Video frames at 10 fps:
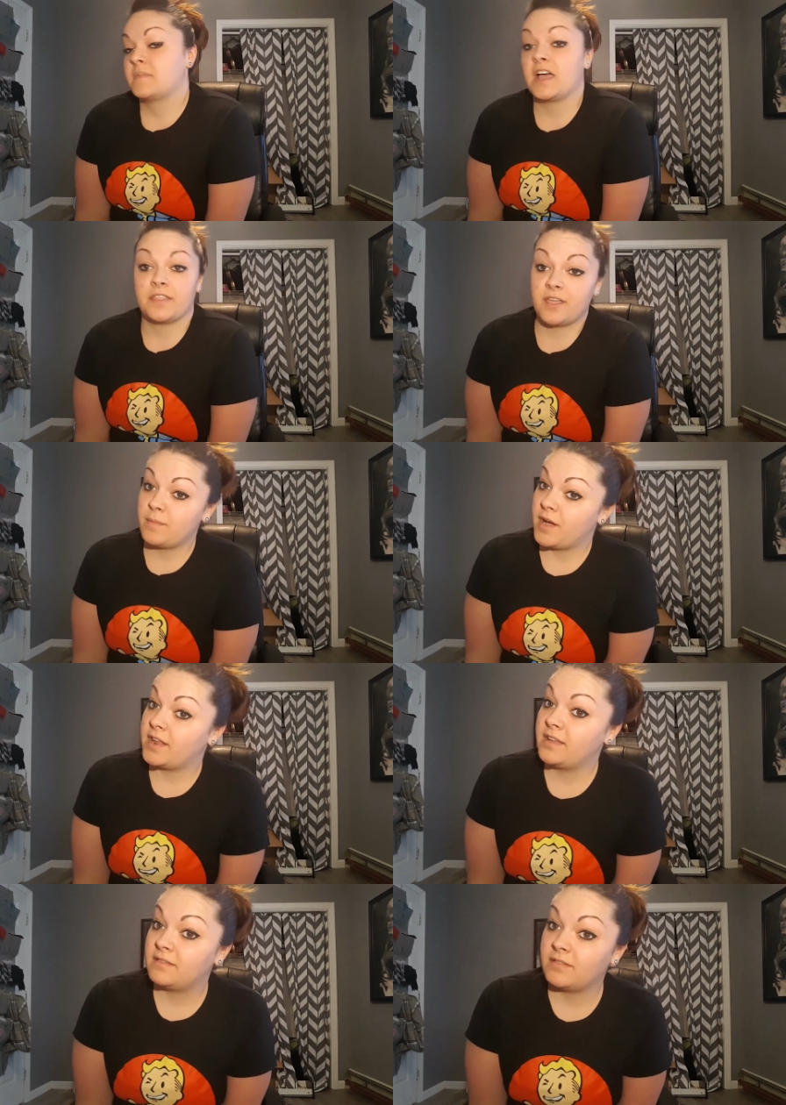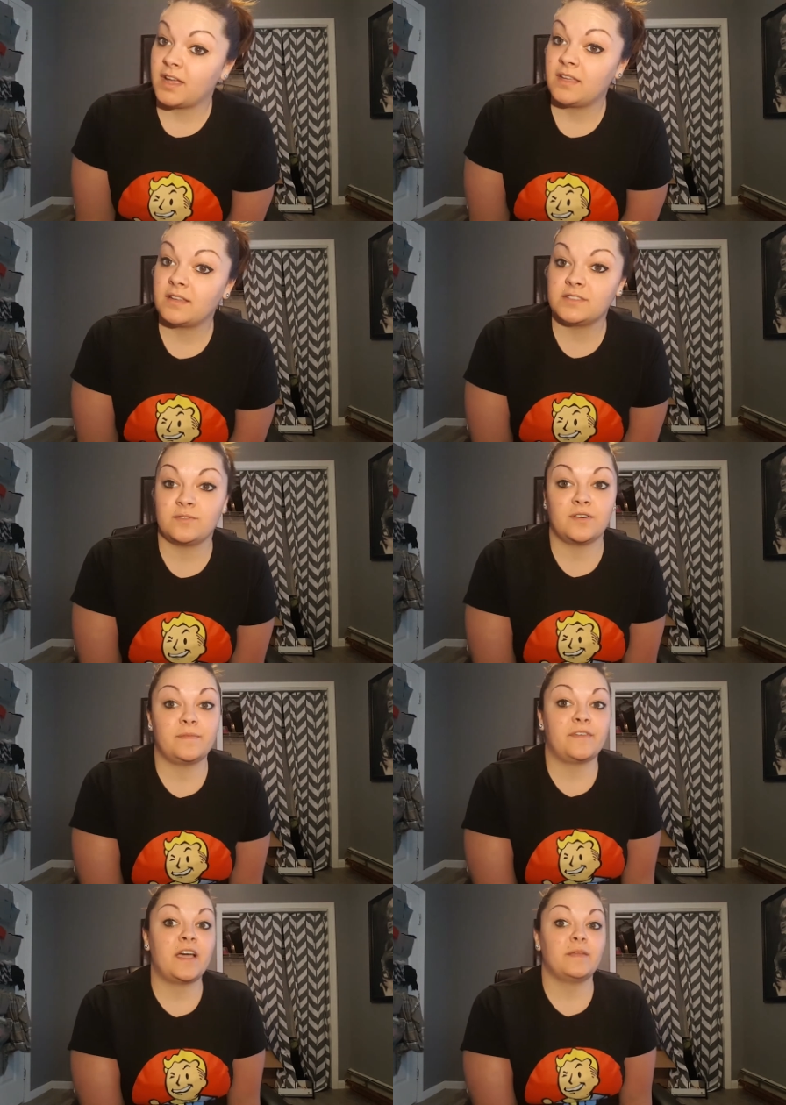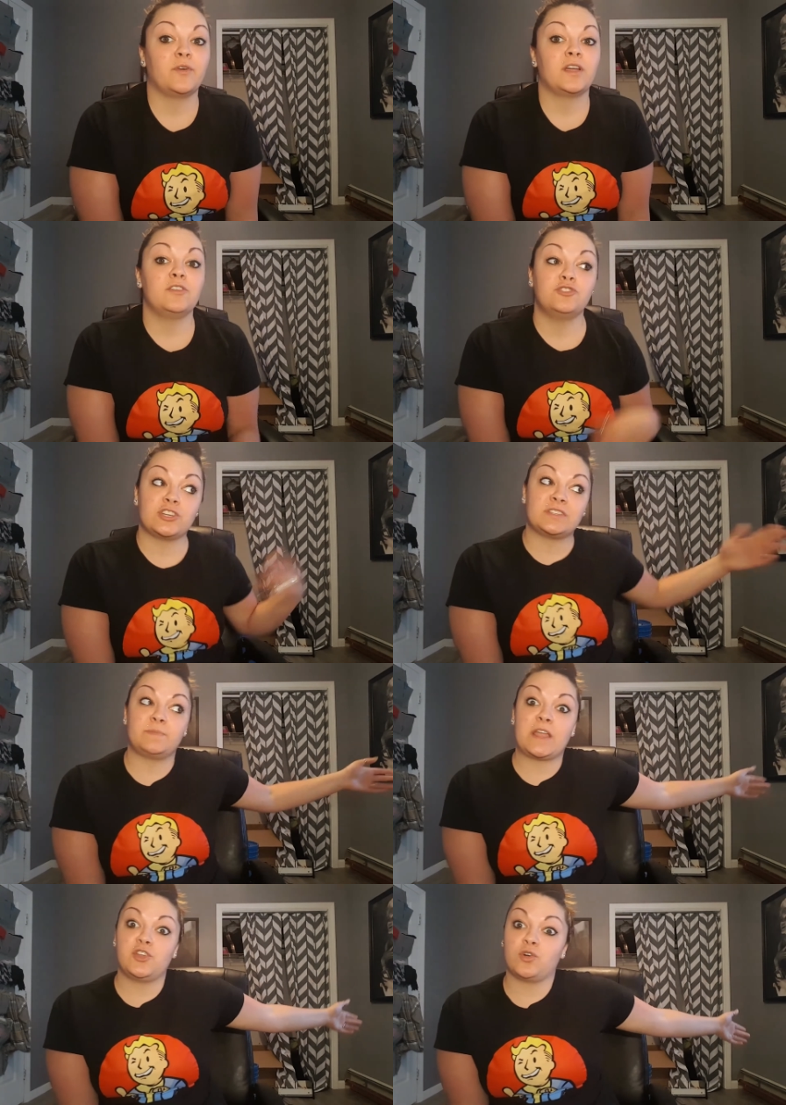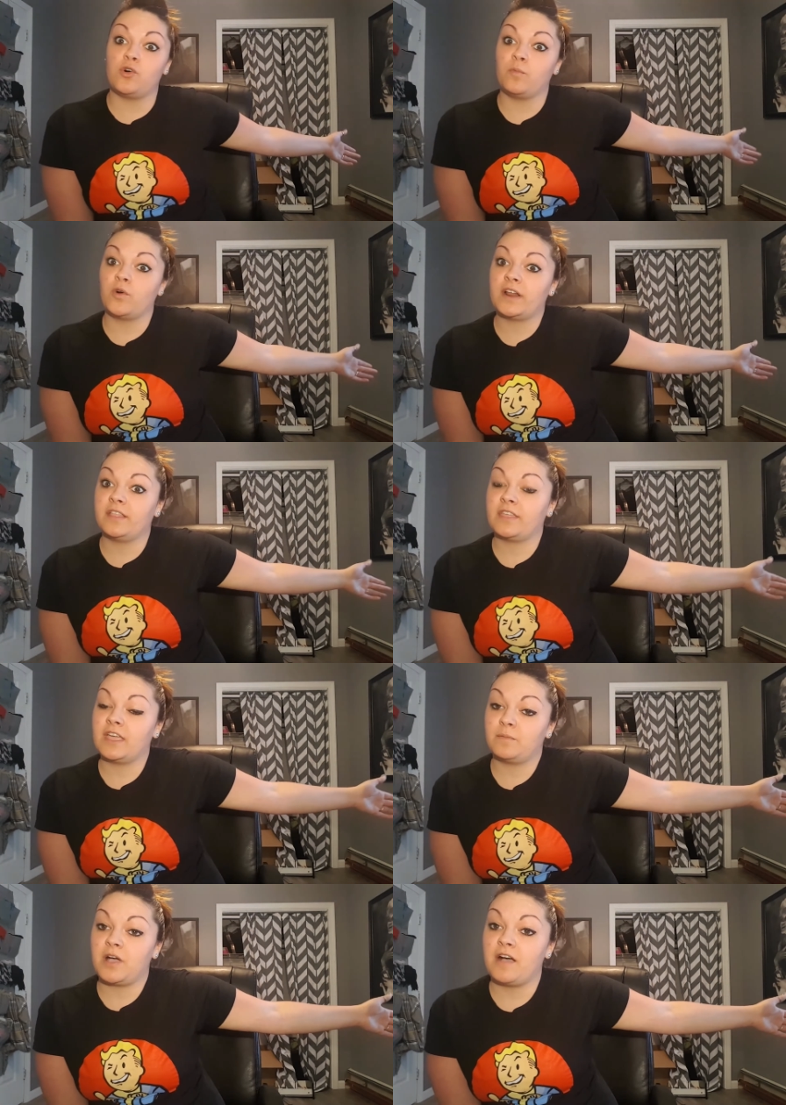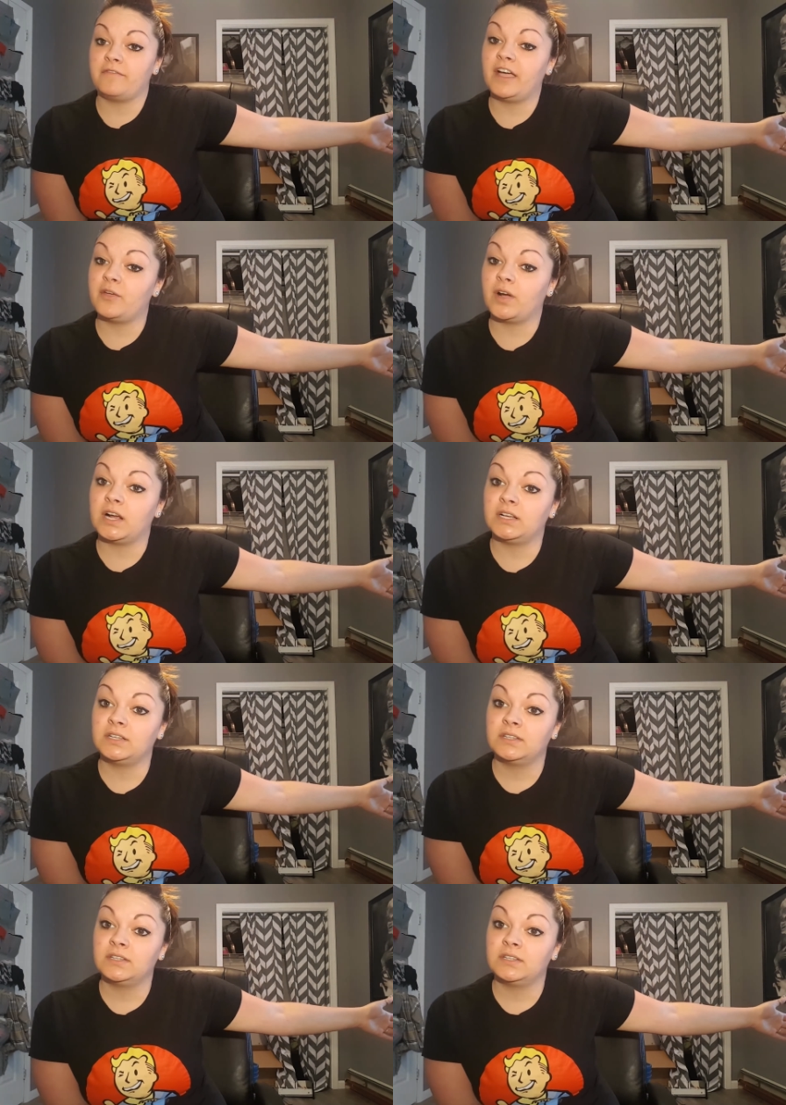Gotta think about it, right? Because you don't want to be fat anymore. You just spent your whole morning thinking about how fat you are.